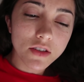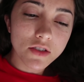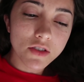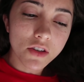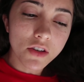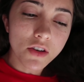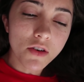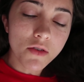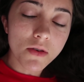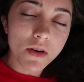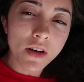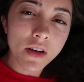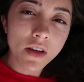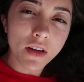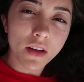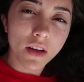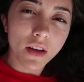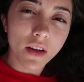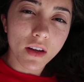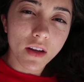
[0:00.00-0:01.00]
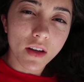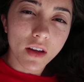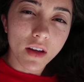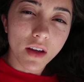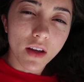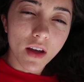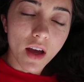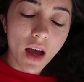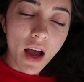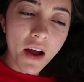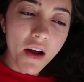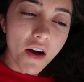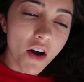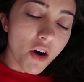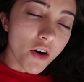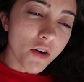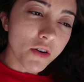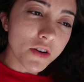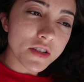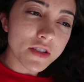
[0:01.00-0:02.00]
So you know what? I
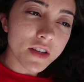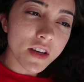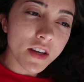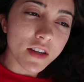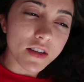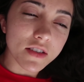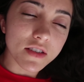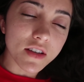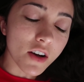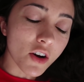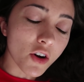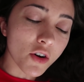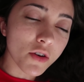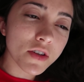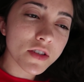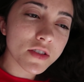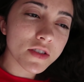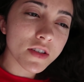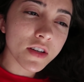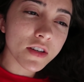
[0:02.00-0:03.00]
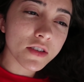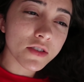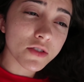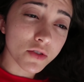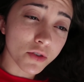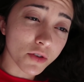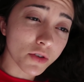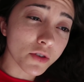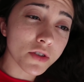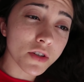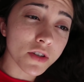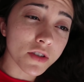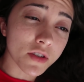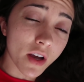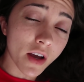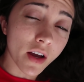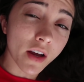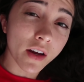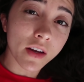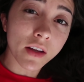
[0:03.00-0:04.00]
always say this. I always say, screw
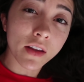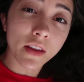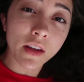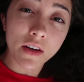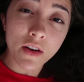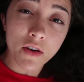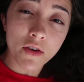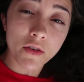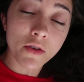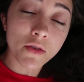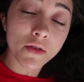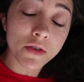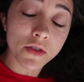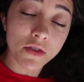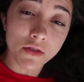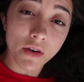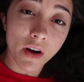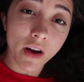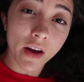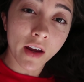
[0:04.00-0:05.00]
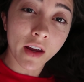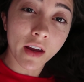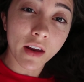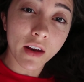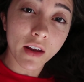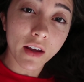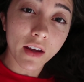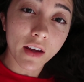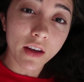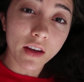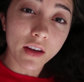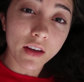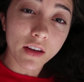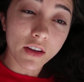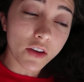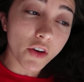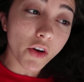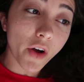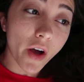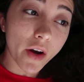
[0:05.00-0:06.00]
society. They don't know what's right.
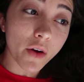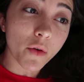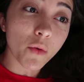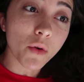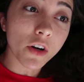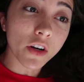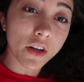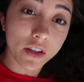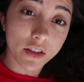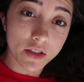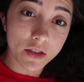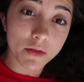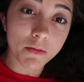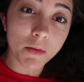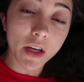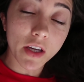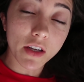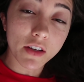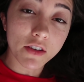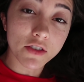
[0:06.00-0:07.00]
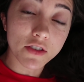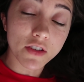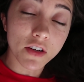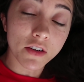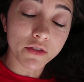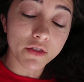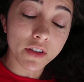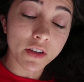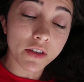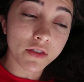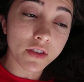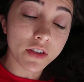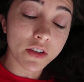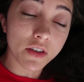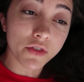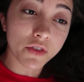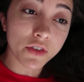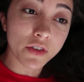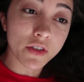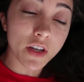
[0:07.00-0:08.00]
You gotta work to make yourself live a
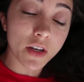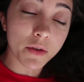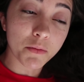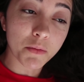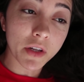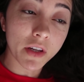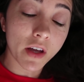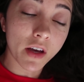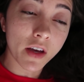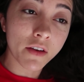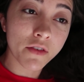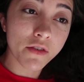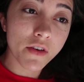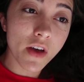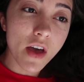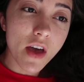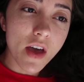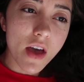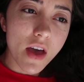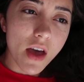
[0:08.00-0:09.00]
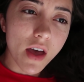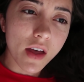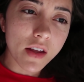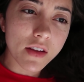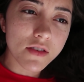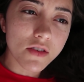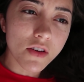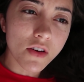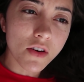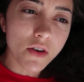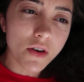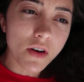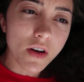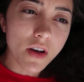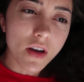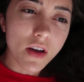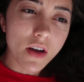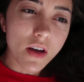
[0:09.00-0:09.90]
different type of life. And so